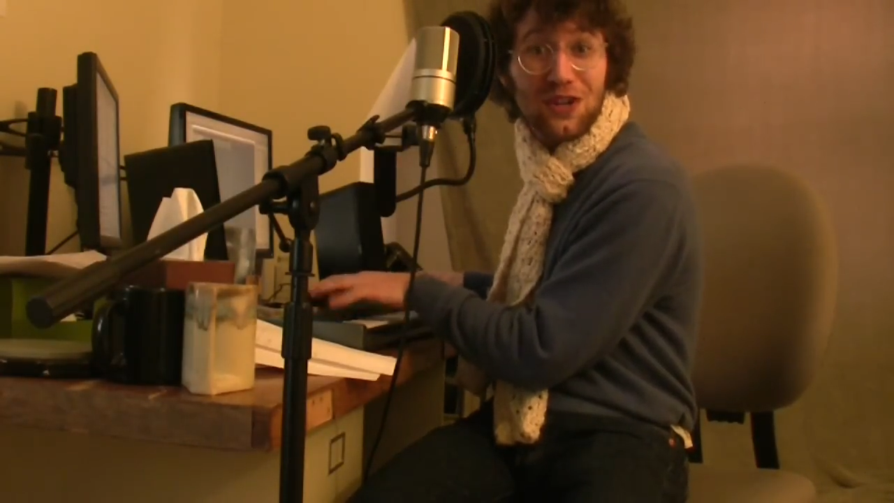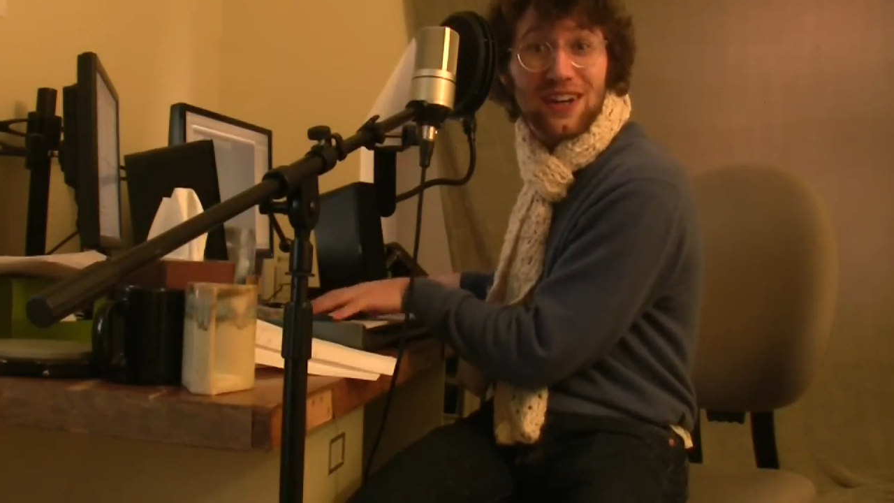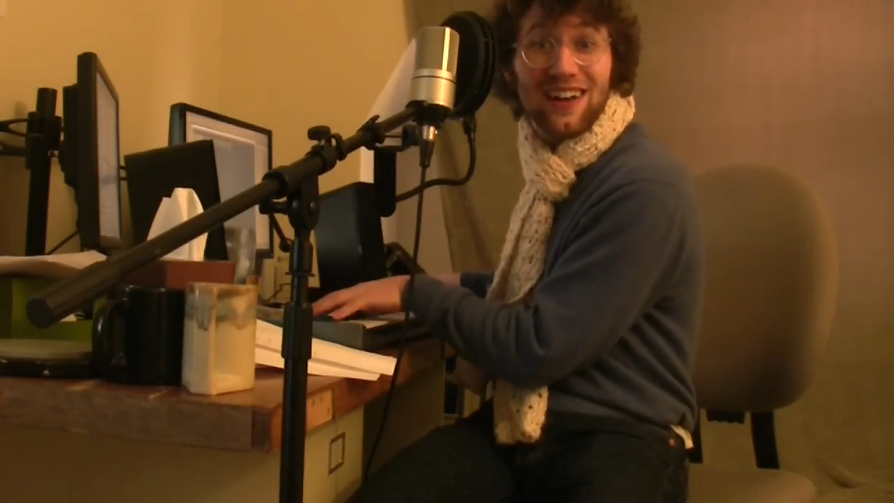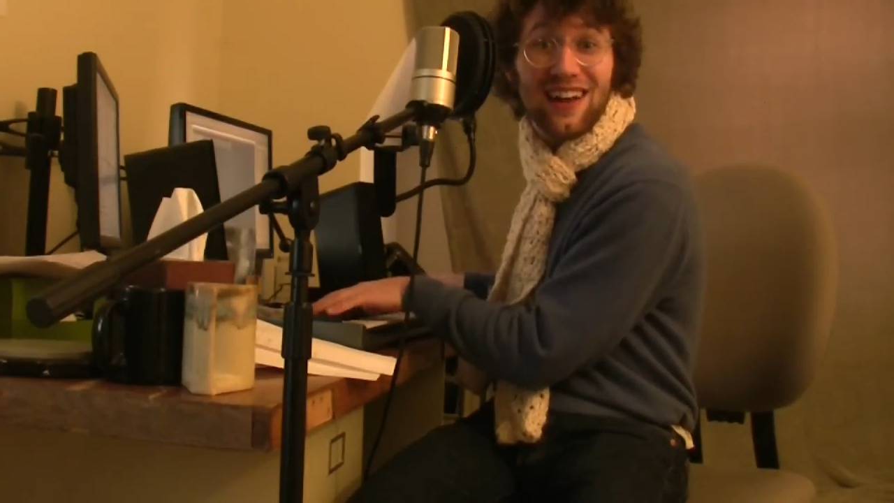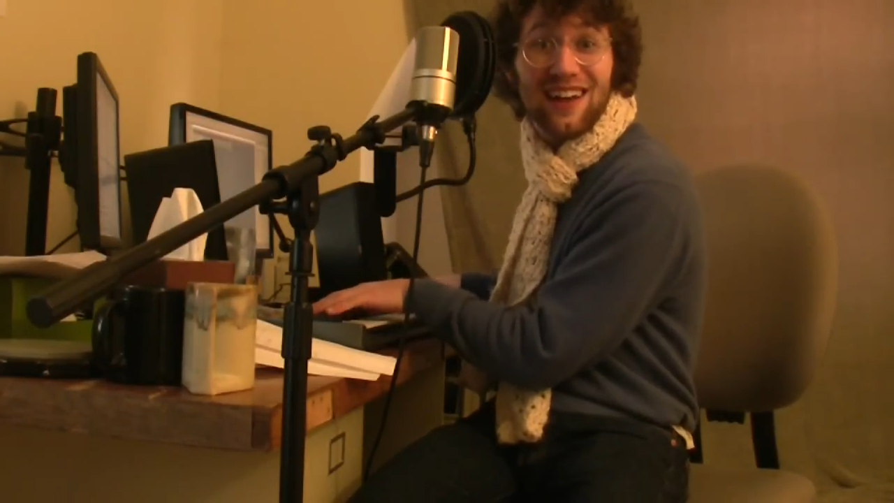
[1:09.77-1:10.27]

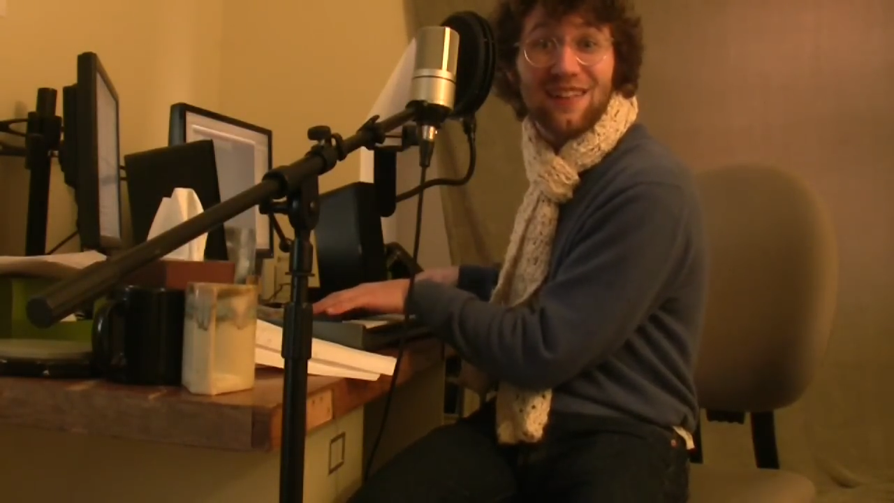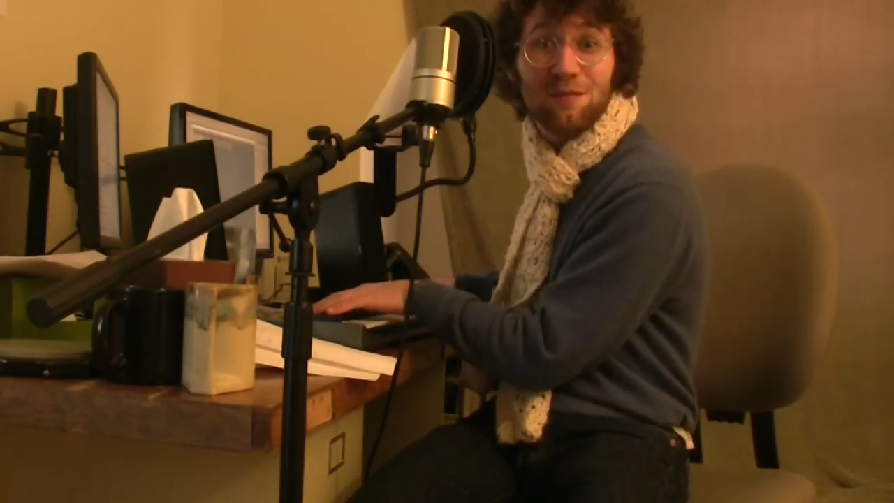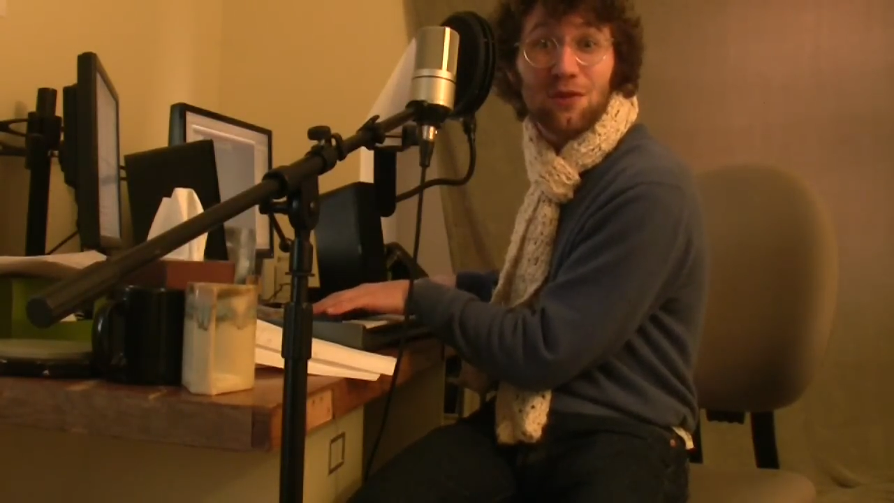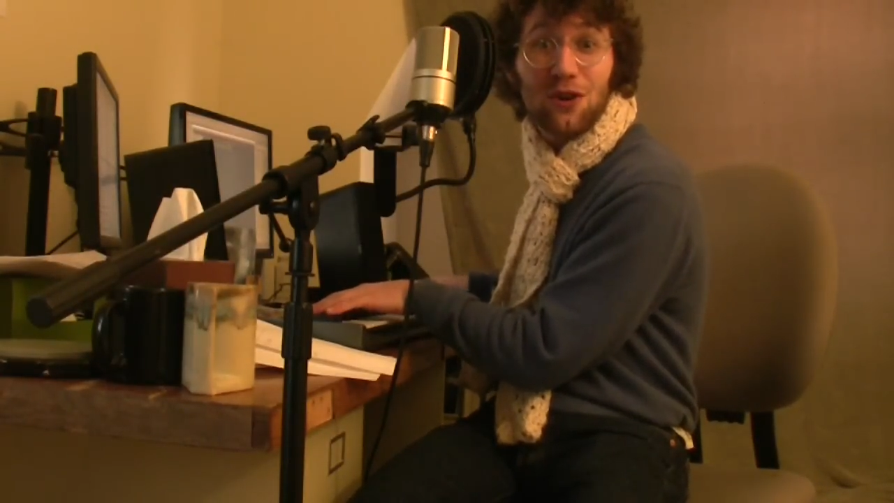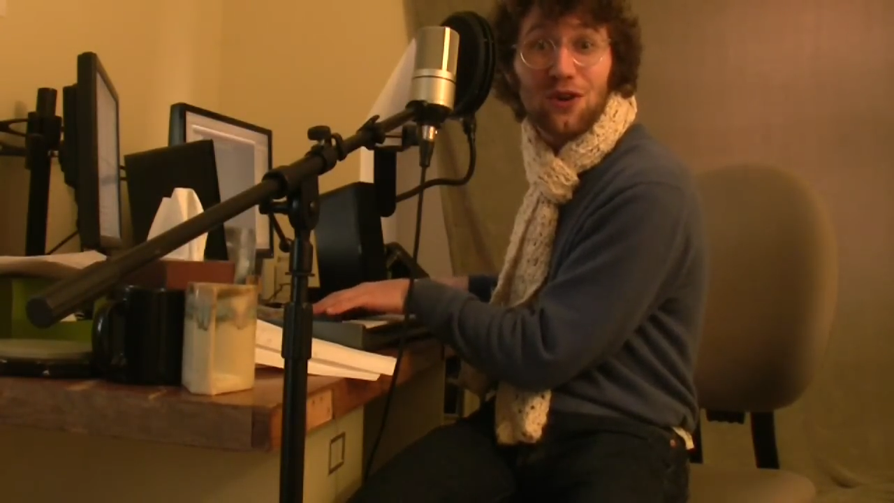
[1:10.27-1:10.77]

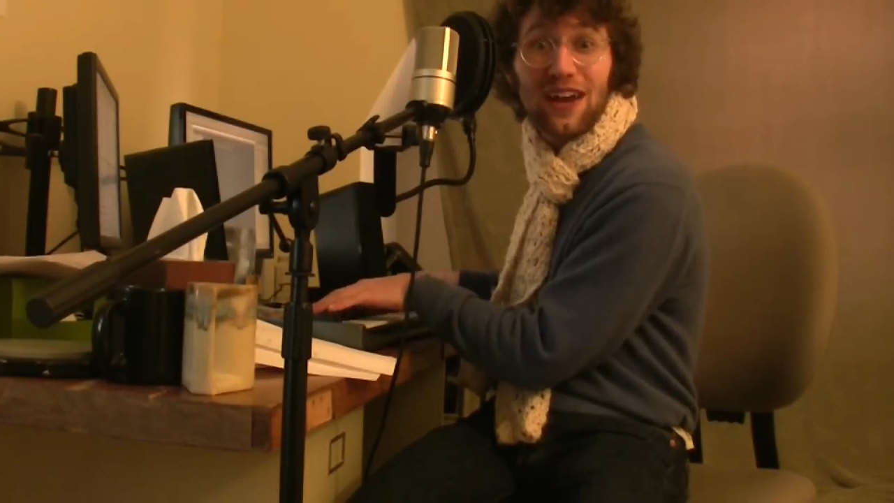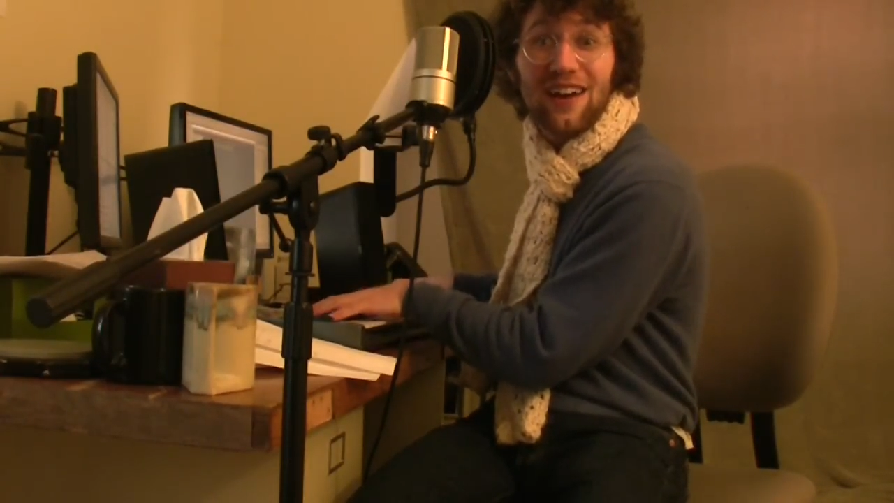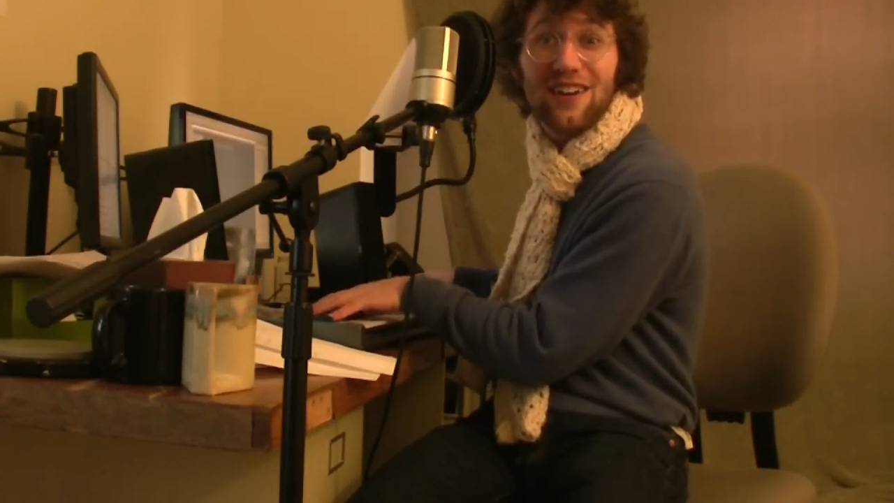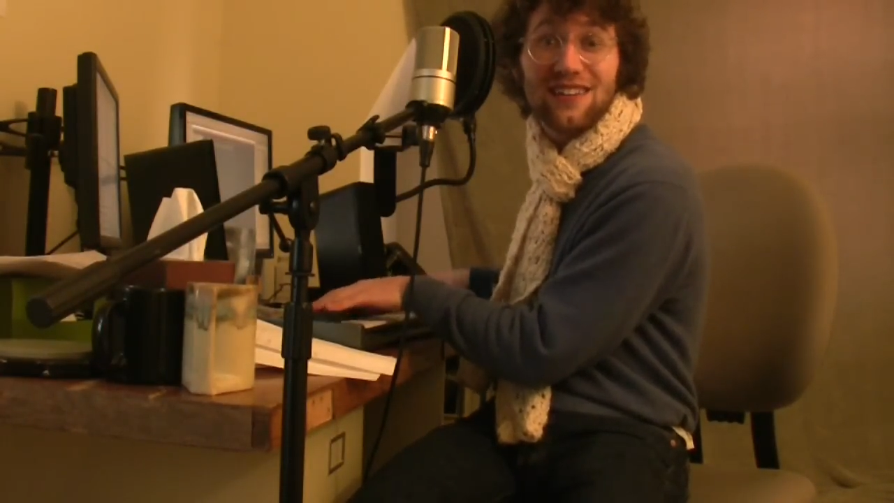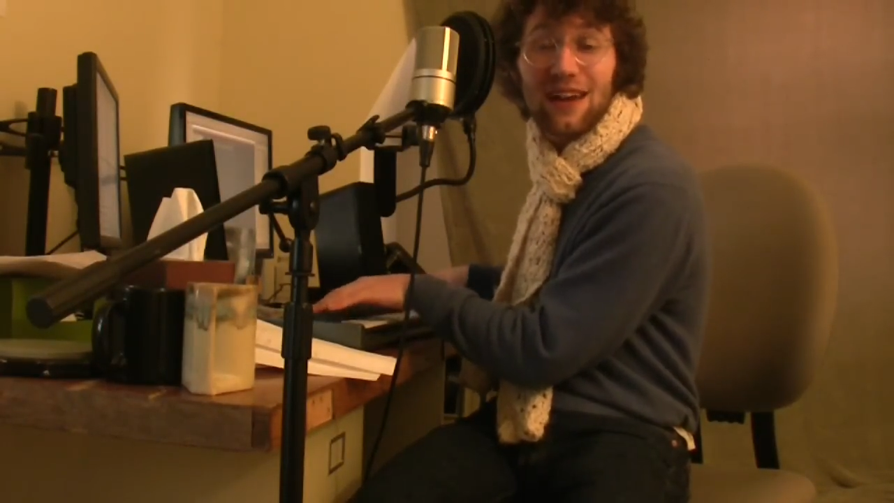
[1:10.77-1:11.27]

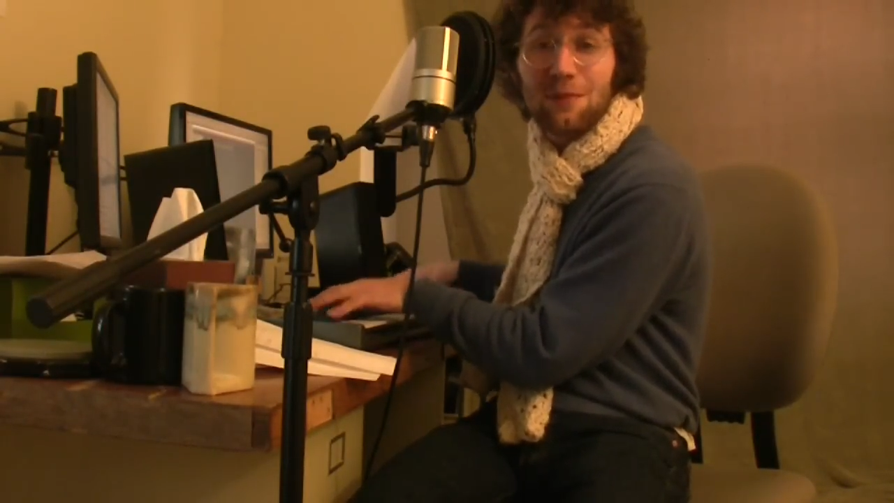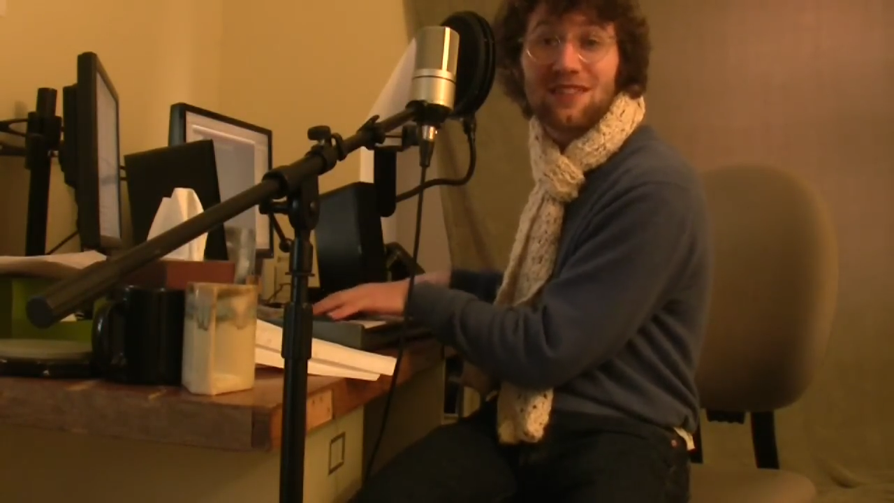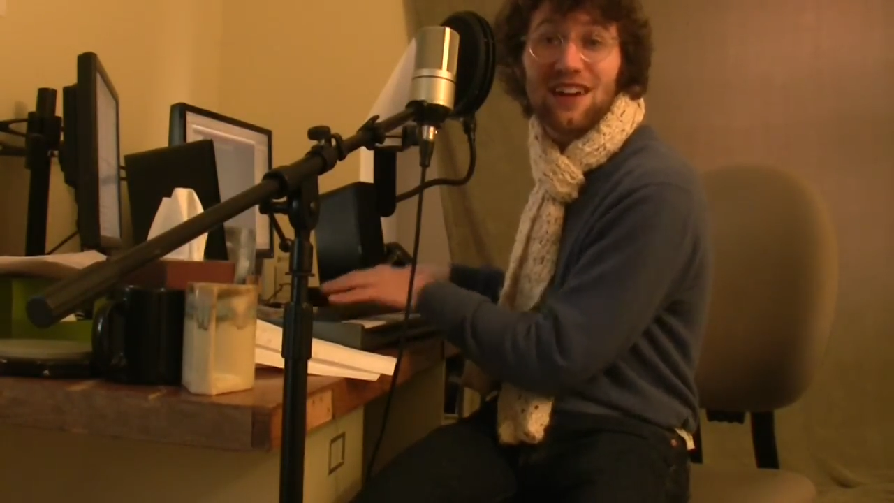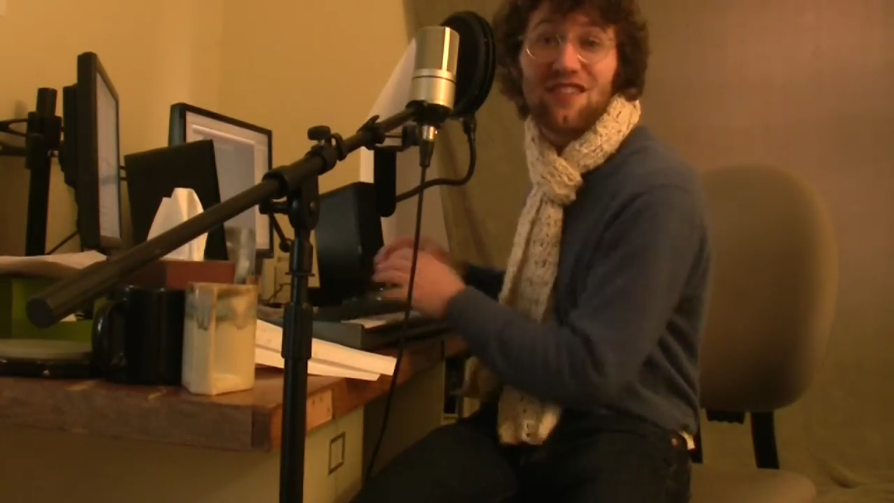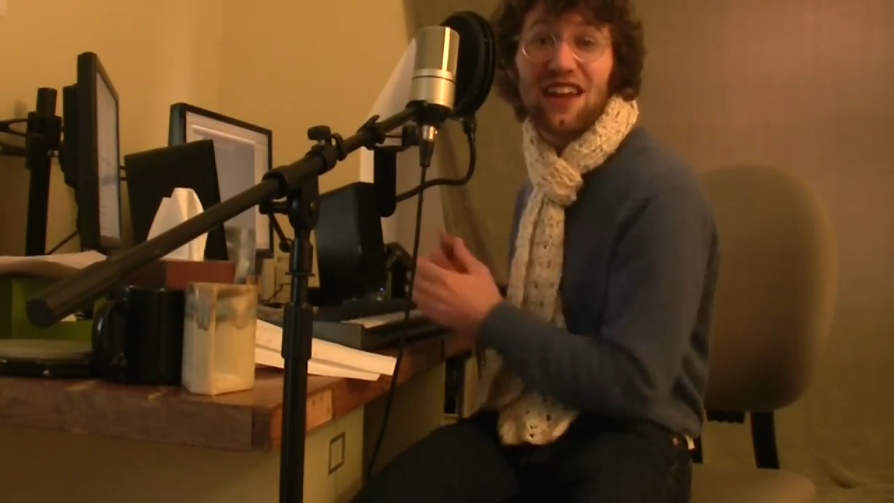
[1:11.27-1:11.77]
era type stuff.